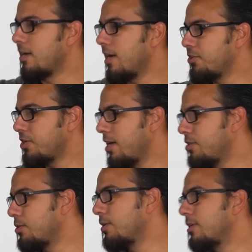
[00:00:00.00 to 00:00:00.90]
a nice shine
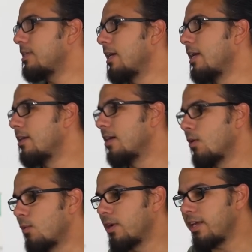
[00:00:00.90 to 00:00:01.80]
to it, and
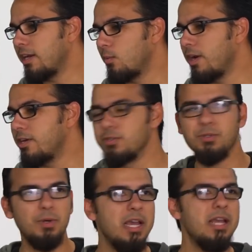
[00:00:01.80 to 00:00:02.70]
we're gonna get ready to